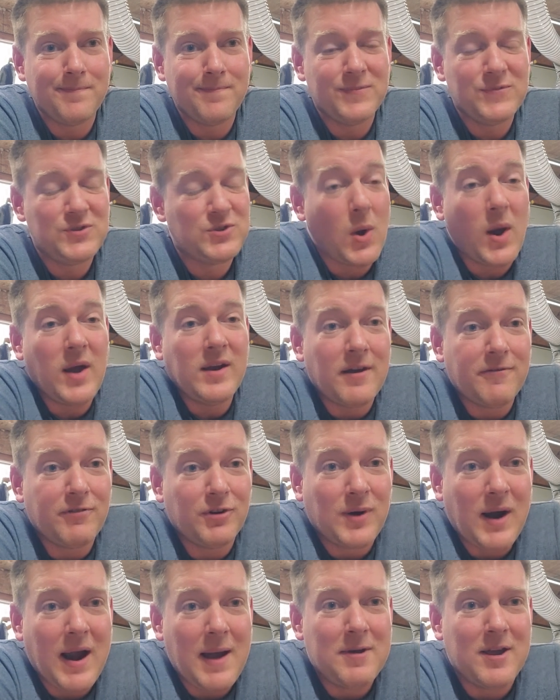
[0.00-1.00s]
So I never
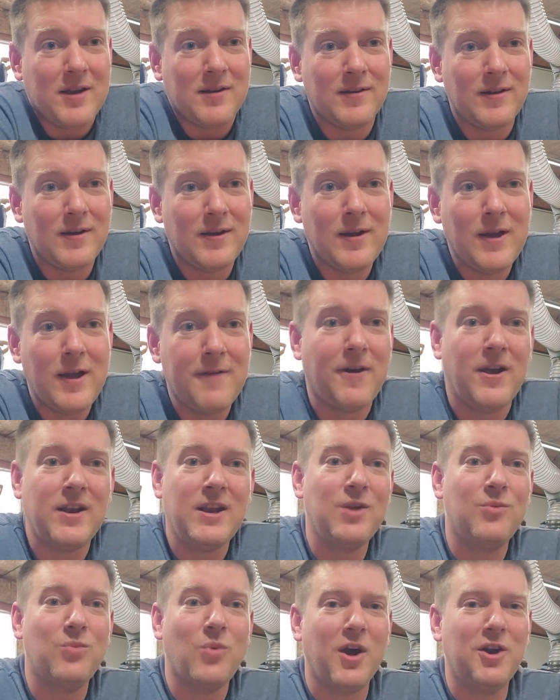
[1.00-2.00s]
grab it. If I
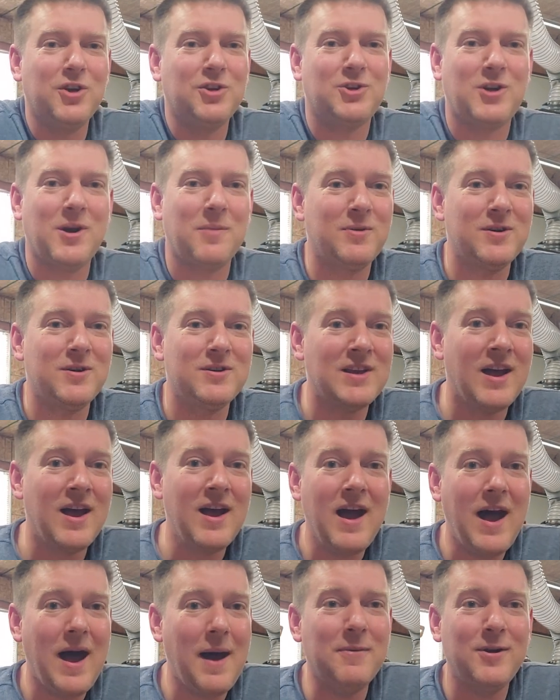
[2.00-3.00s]
need wire strippers,
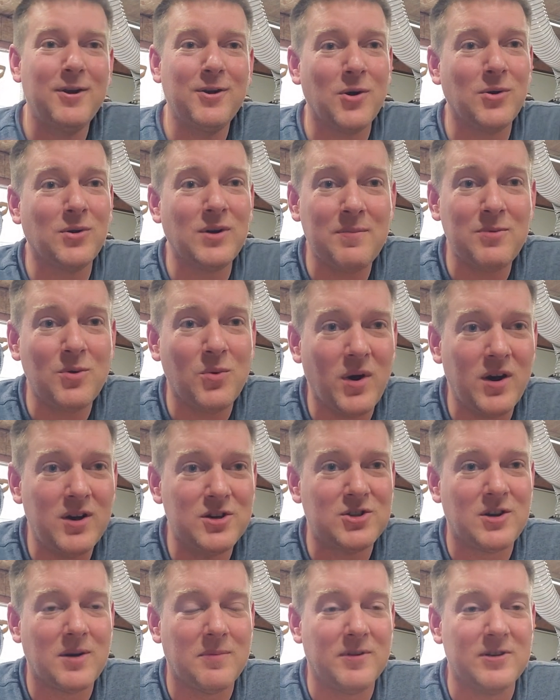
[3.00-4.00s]
I'm going to go grab the wire
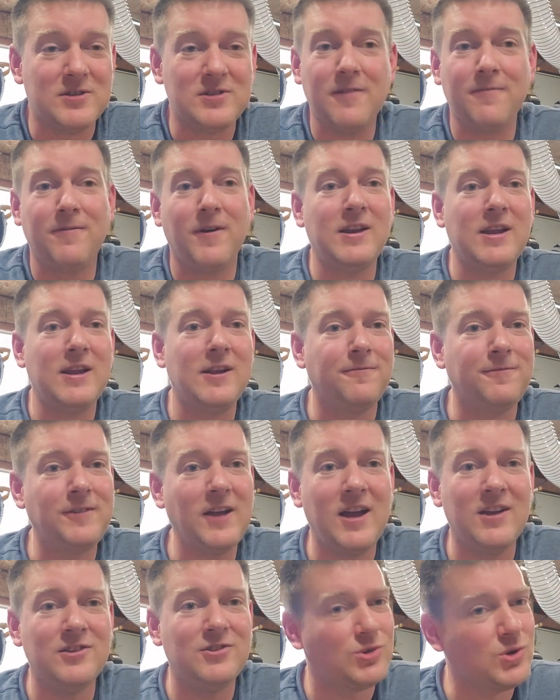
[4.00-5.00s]
strippers. If I need a
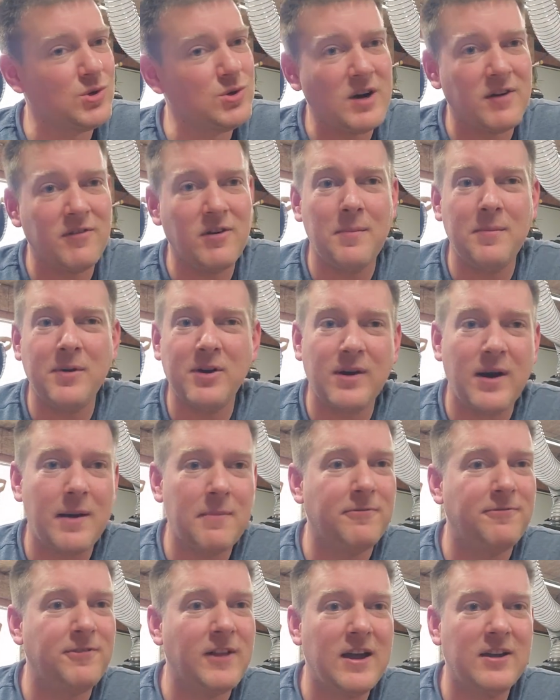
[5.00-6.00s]
flathead screwdriver, I'm going to grab
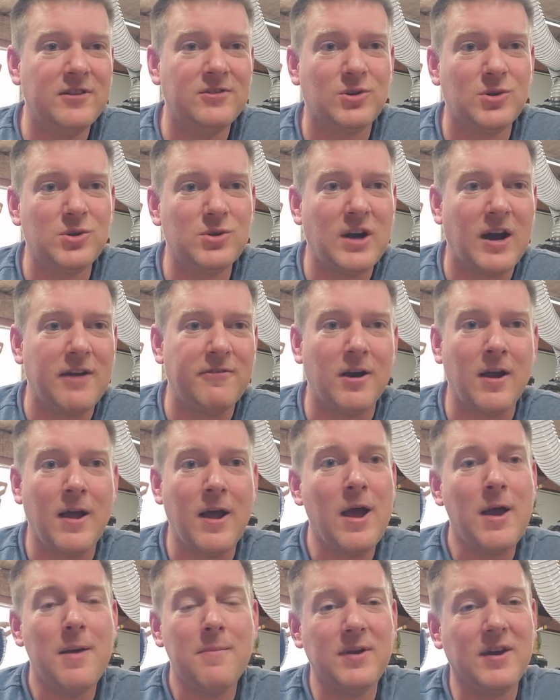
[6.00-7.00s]
a flathead screwdriver
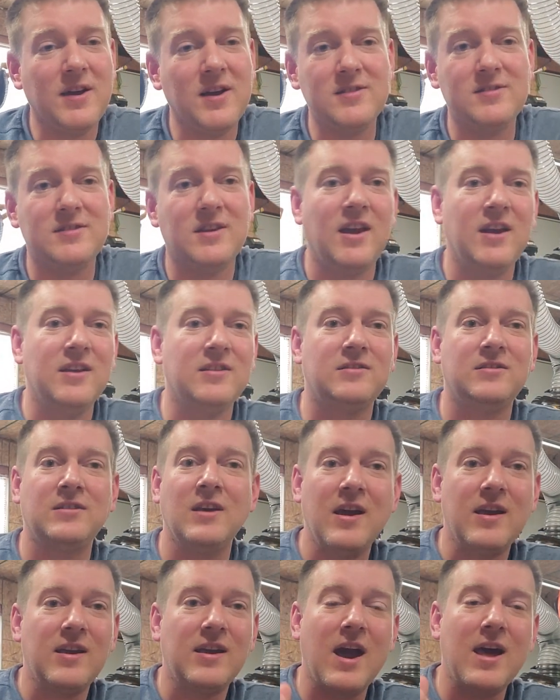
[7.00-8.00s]
because it's
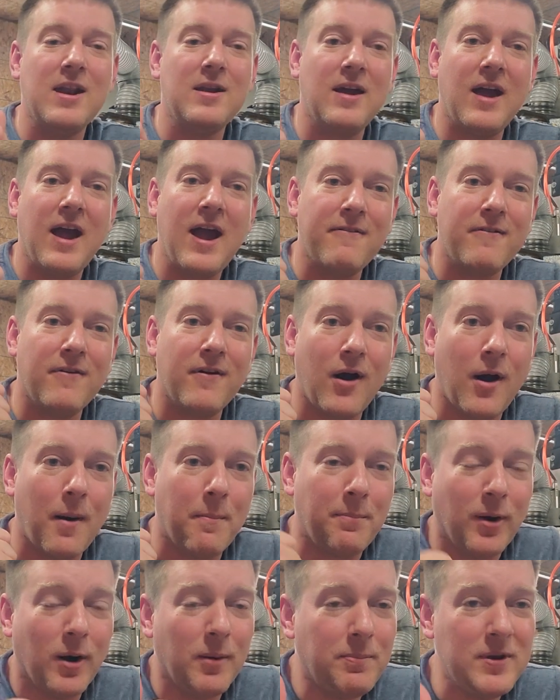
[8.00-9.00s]
got to have a,
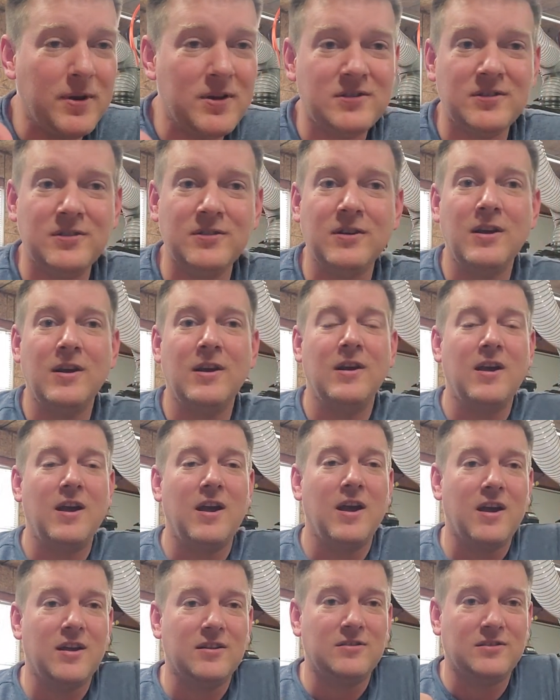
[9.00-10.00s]
purpose.
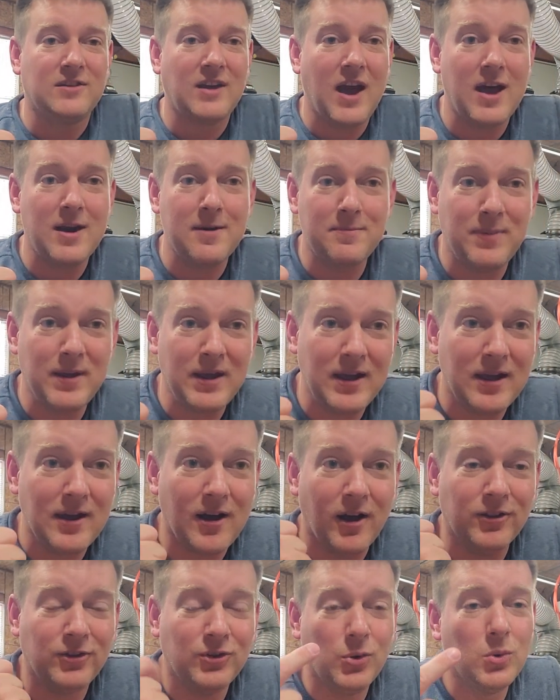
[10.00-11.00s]
It's got to be
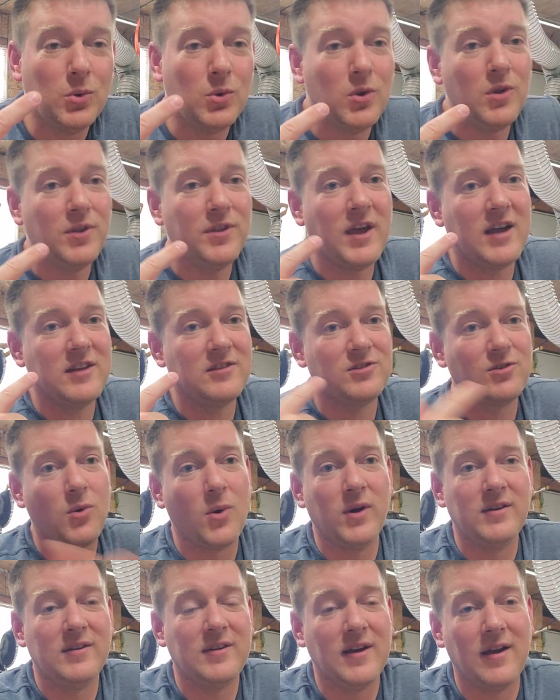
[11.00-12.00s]
a tool that's
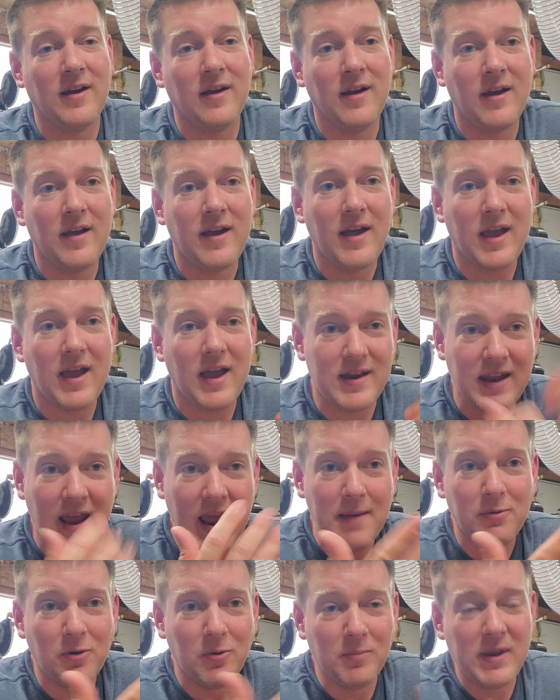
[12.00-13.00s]
going to
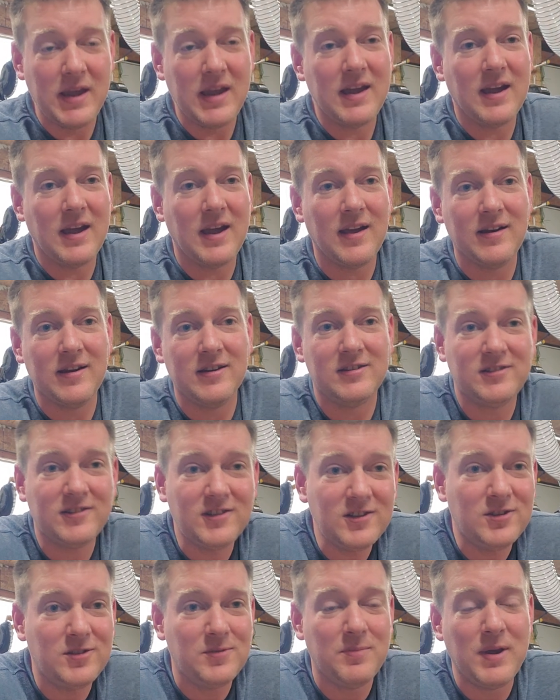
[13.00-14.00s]
enable me and
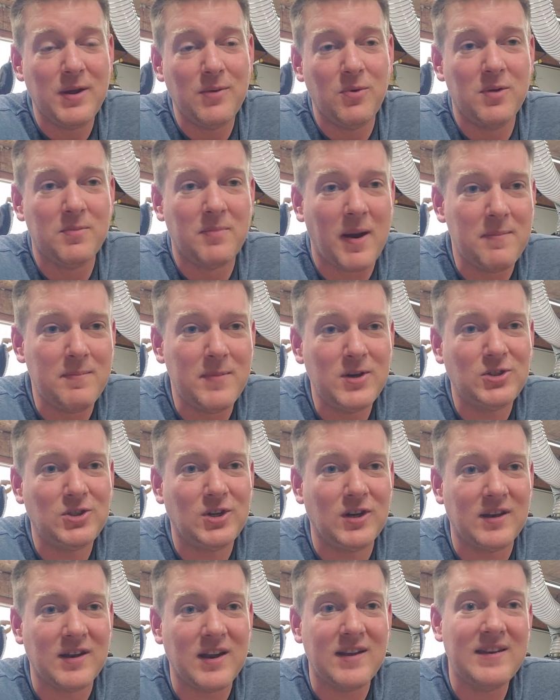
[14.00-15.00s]
assist me with my
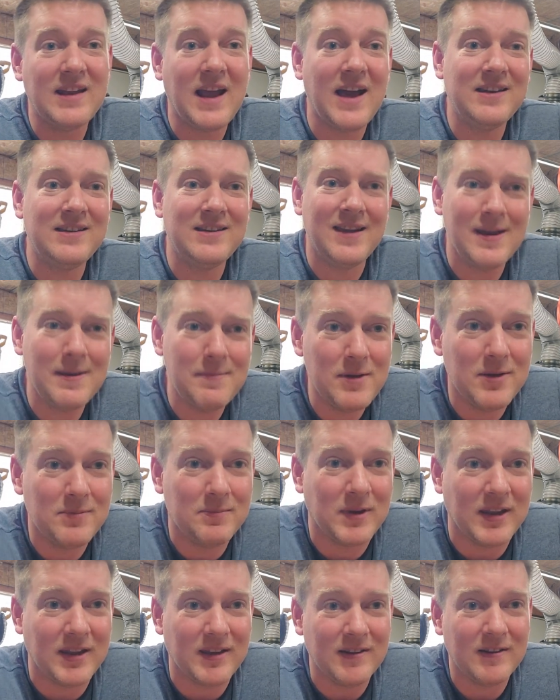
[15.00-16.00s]
mission, not inhibit
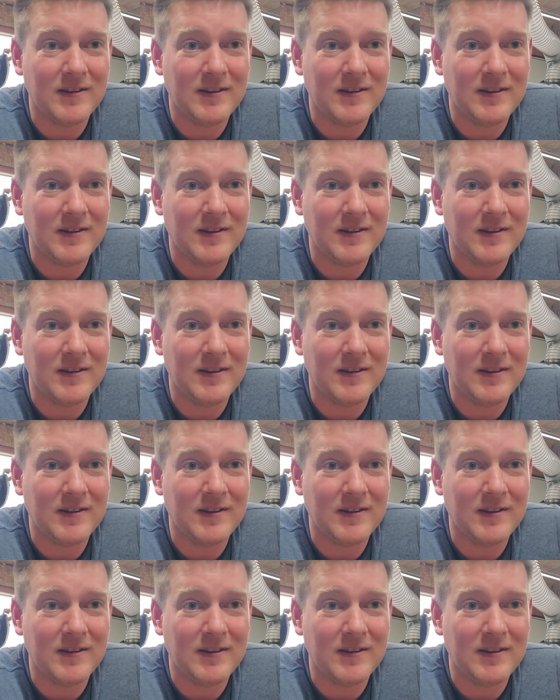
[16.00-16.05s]
me.